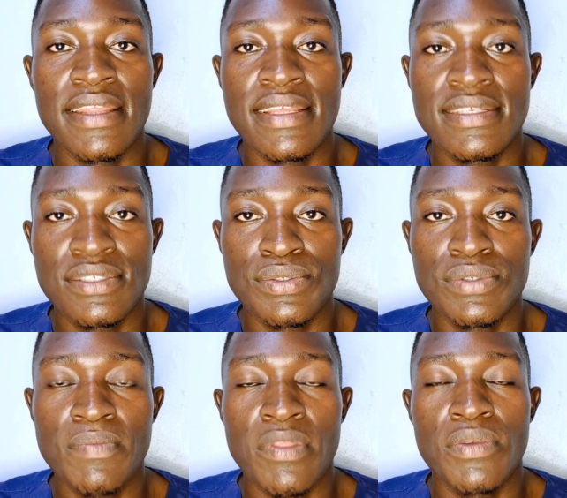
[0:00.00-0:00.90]
these
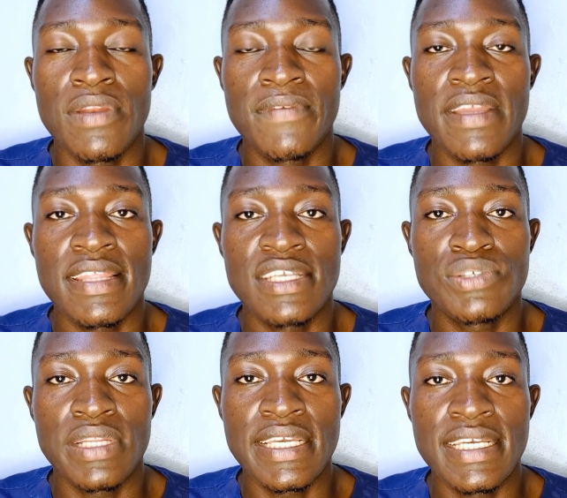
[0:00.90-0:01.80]
two, you will find
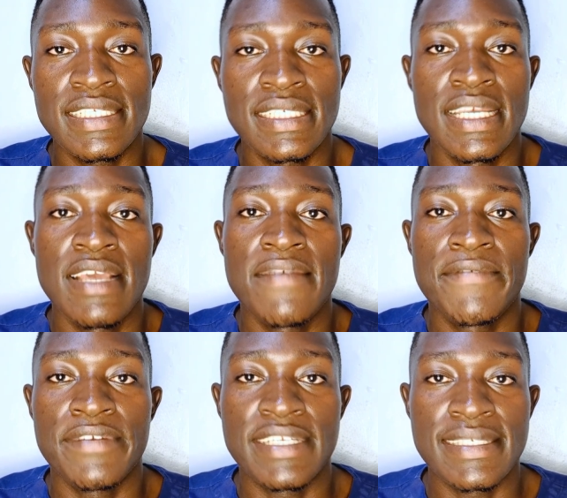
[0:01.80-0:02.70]
that you'll get
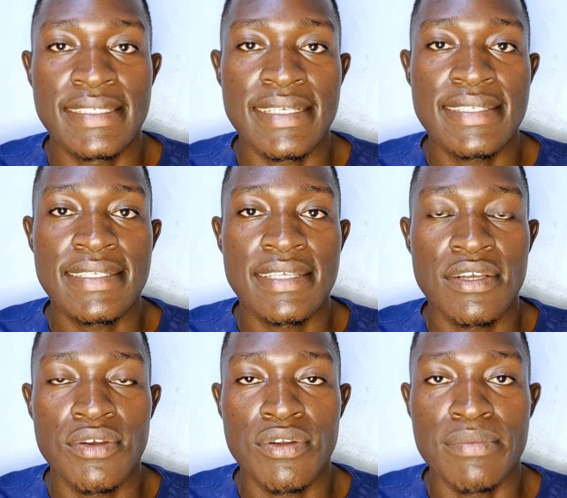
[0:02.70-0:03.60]
46
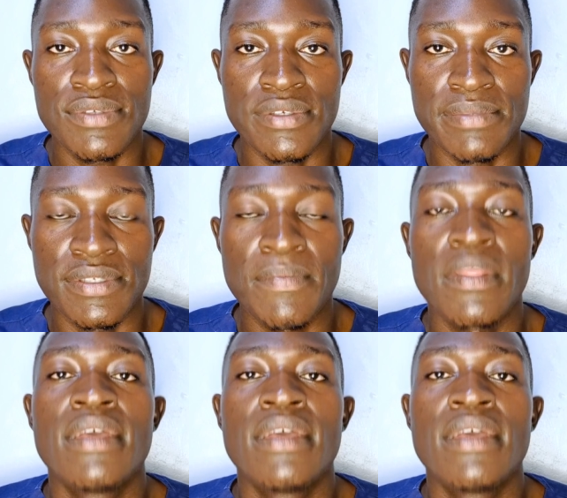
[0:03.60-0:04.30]
chromosomes.